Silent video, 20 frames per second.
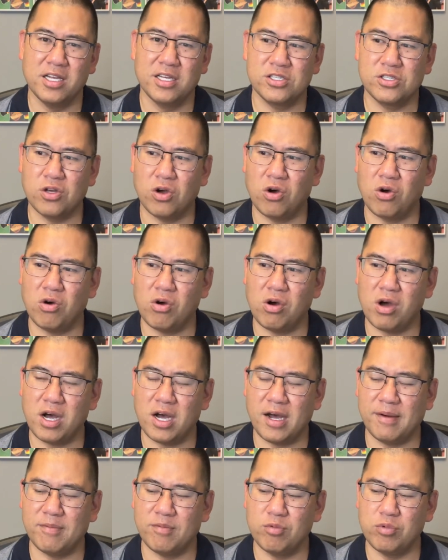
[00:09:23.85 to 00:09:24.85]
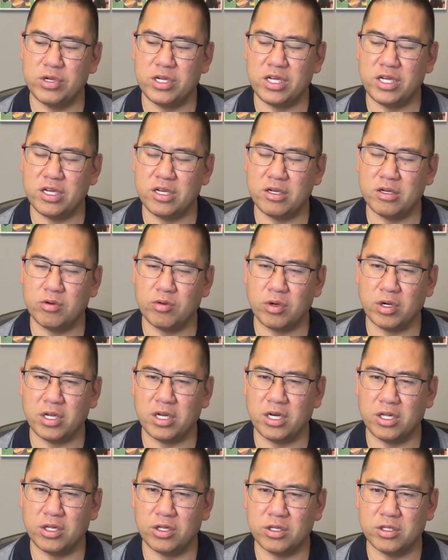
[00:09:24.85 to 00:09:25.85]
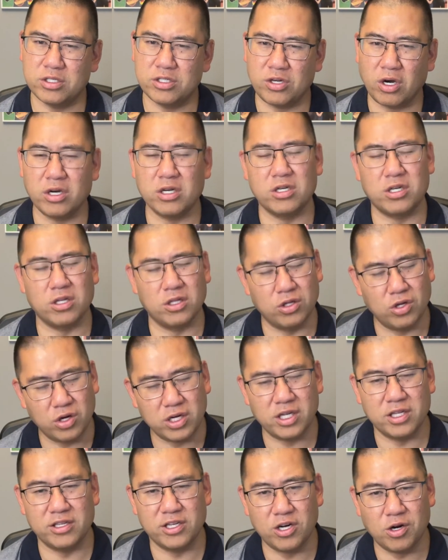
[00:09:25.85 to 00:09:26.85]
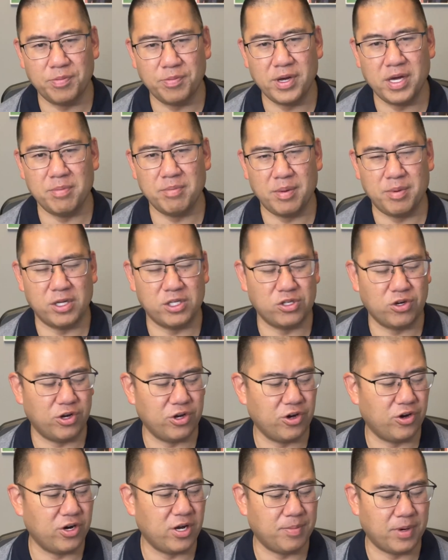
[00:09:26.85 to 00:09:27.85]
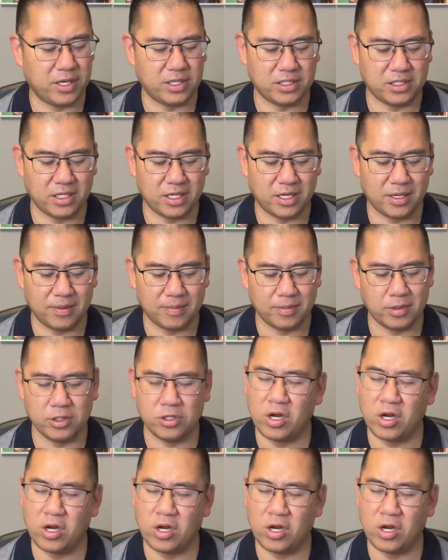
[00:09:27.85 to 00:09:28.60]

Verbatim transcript: So, um, we, we're going to start to look a little bit, maybe a Toyota, but um,